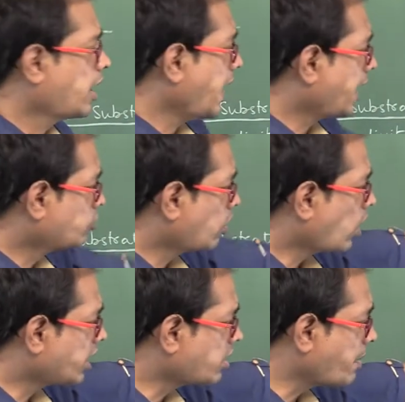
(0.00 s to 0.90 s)
Actually,
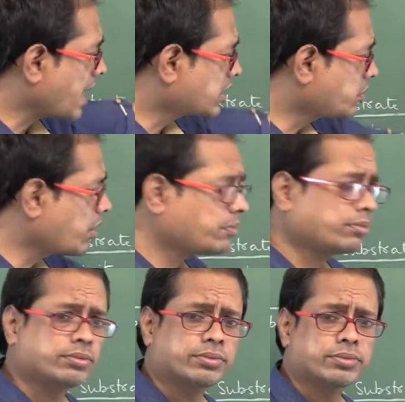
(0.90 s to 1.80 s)
what is the
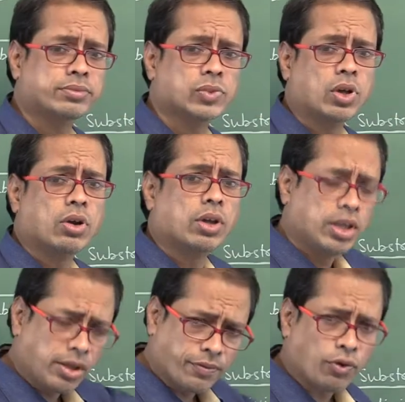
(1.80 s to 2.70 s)
maximum?
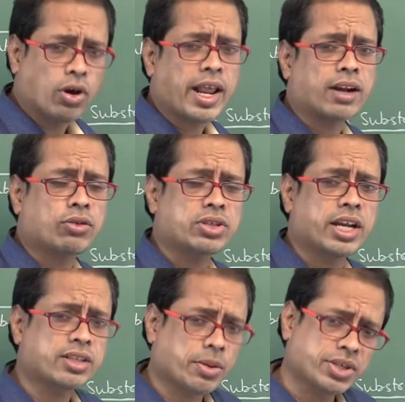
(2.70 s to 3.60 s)
If 4 active
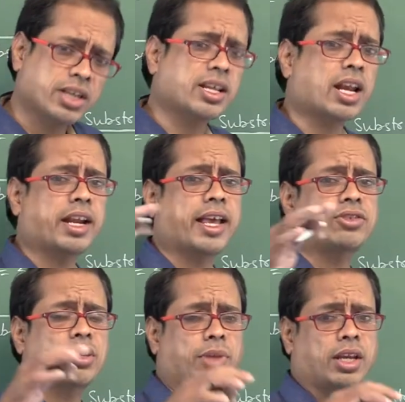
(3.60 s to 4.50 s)
site substrates are
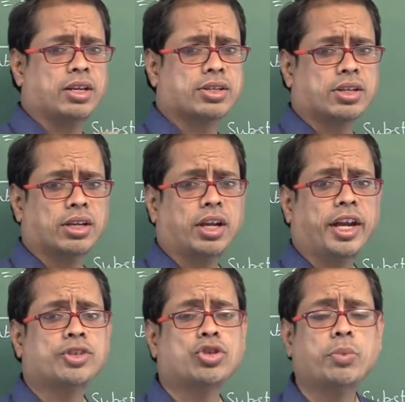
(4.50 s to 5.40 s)
attached means
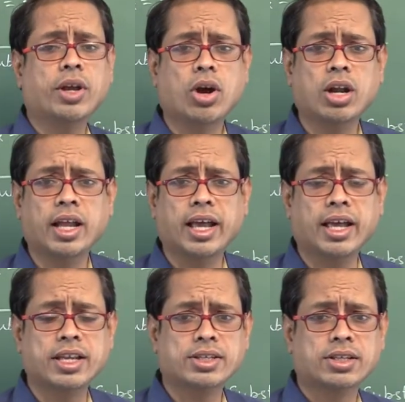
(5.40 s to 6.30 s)
it should be called
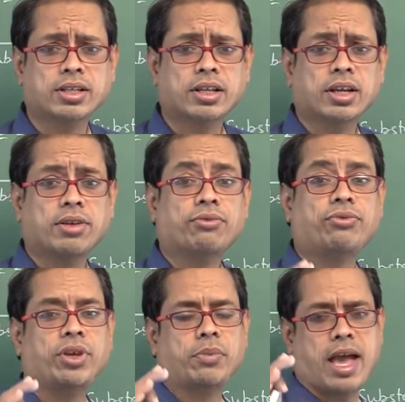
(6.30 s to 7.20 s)
as
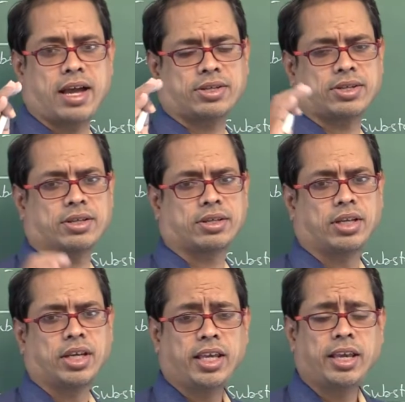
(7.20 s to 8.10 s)
Vmax.
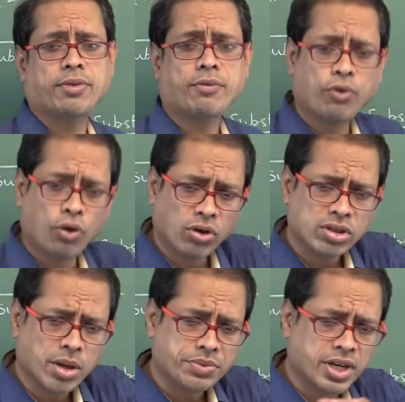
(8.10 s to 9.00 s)
If 4
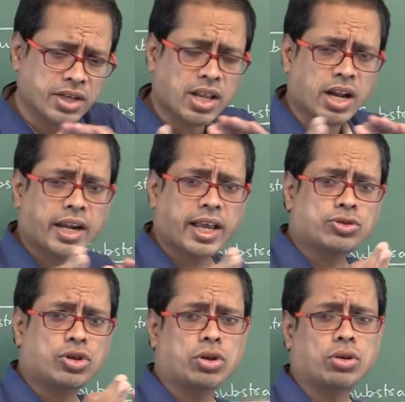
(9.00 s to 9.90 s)
substrates are
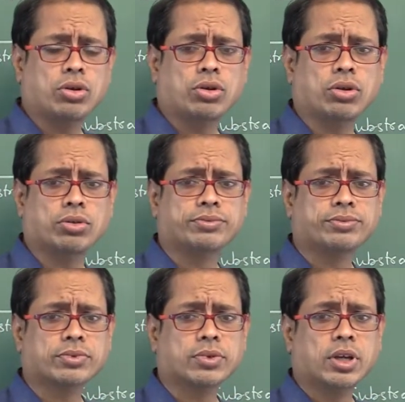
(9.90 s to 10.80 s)
attached
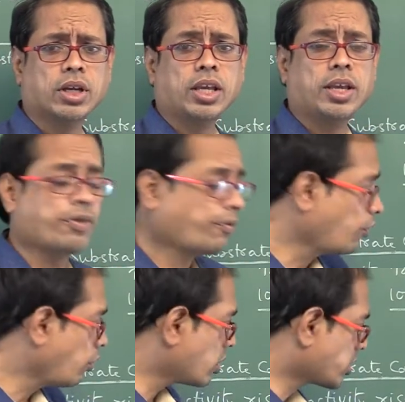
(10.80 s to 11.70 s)
to, if 4